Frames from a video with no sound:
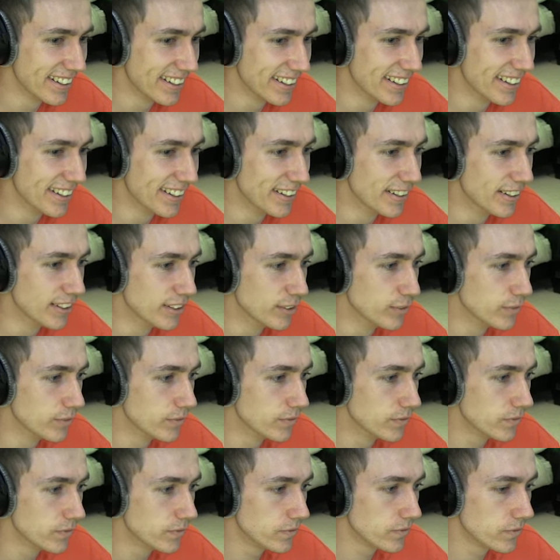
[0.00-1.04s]
Go like.
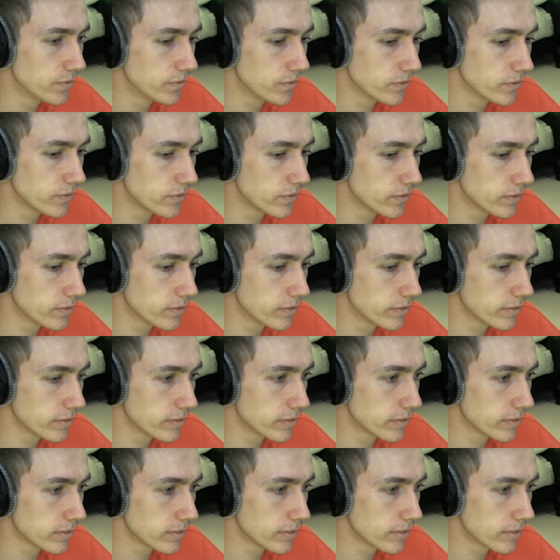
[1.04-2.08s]
I
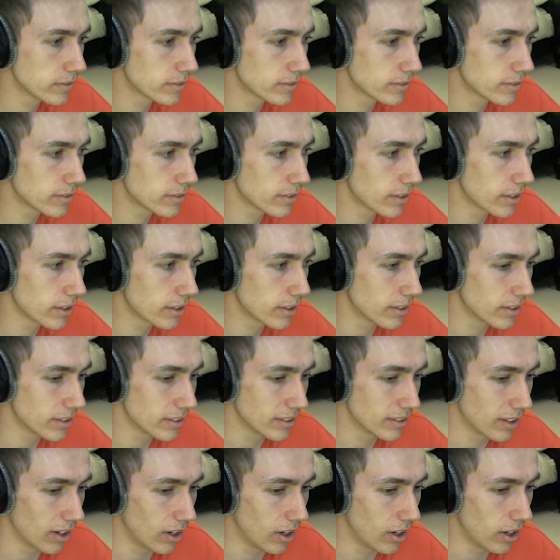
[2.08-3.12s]
go in.
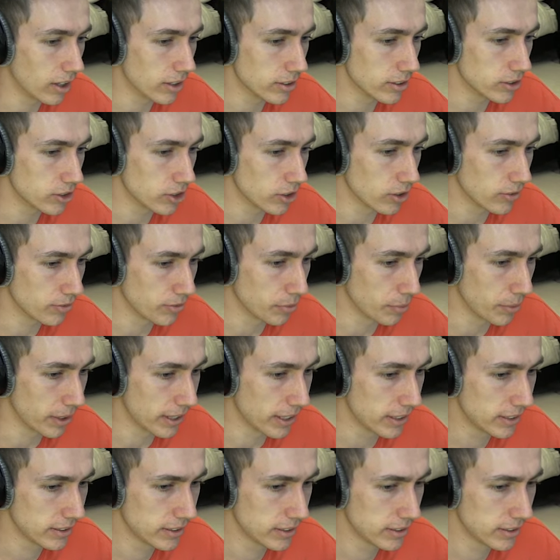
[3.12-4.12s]
This is a hard shot for yeah, me.